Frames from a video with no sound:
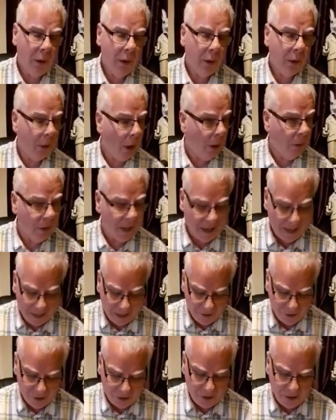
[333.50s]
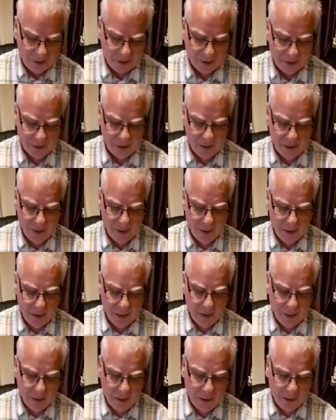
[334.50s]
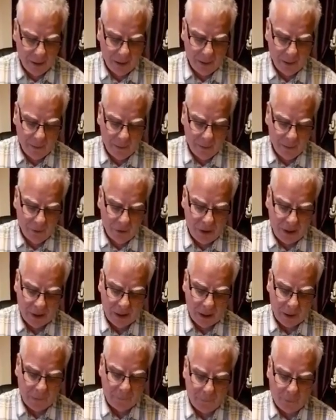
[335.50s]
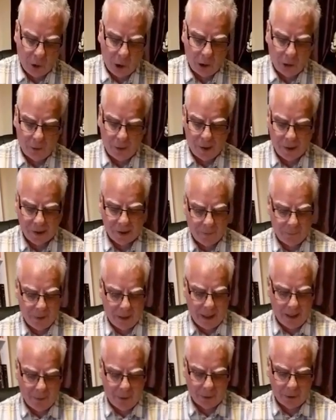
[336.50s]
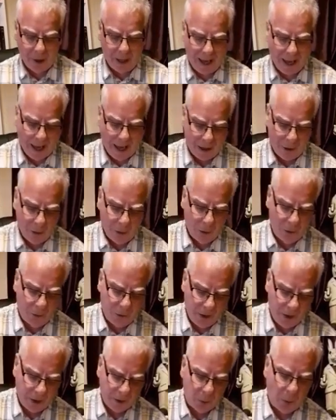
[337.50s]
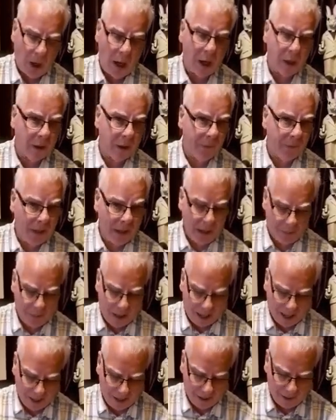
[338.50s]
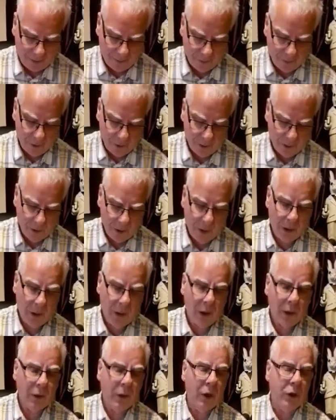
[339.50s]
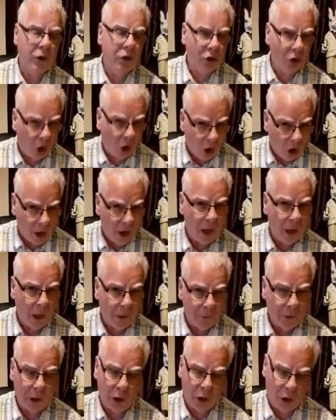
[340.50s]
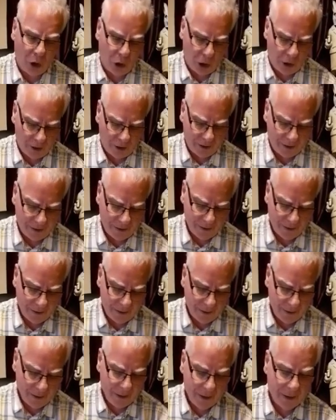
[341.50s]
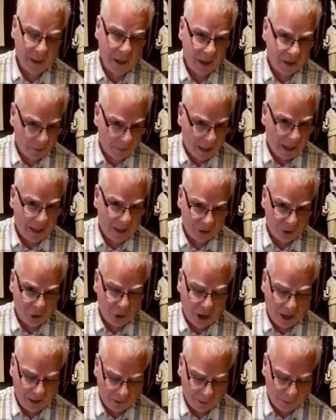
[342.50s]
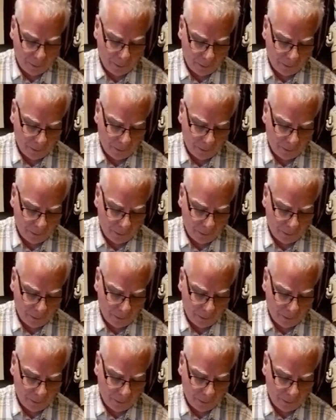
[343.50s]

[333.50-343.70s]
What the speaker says: Throughout the ages, Jesus' followers have been able to echo these words of Nehemiah. The joy of the Lord is my strength.